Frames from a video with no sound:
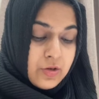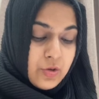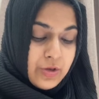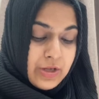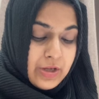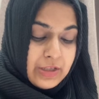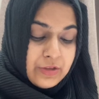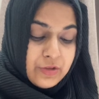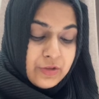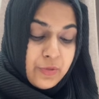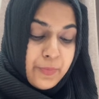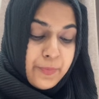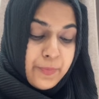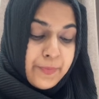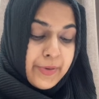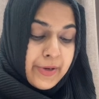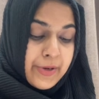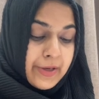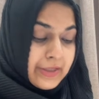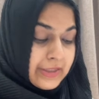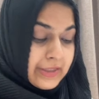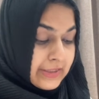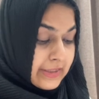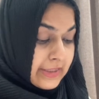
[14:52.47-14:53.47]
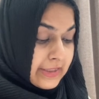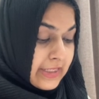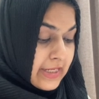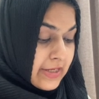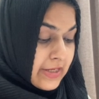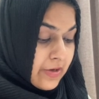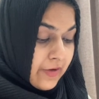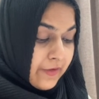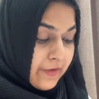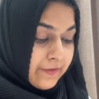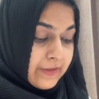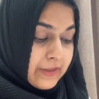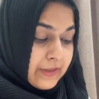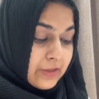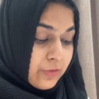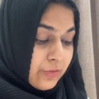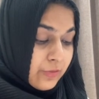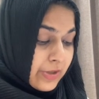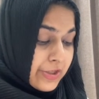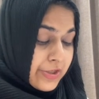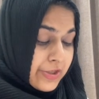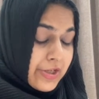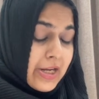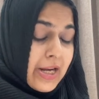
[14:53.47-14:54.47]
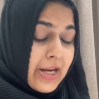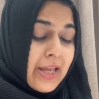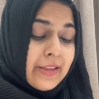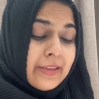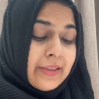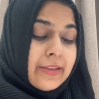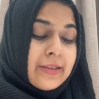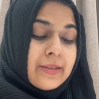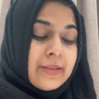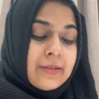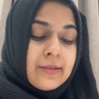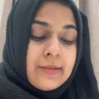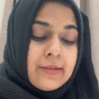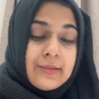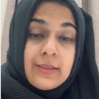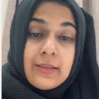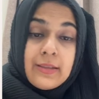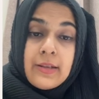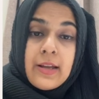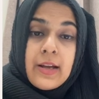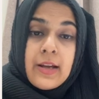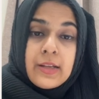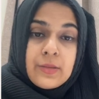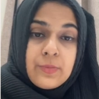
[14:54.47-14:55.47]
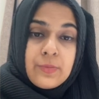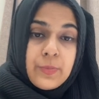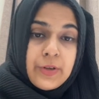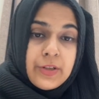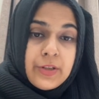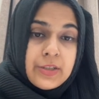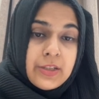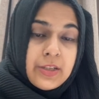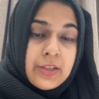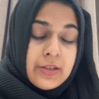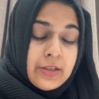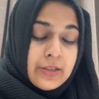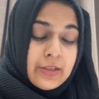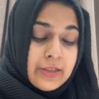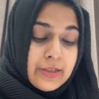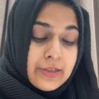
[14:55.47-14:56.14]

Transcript: Okay, so part D of this question, and this is the last part here.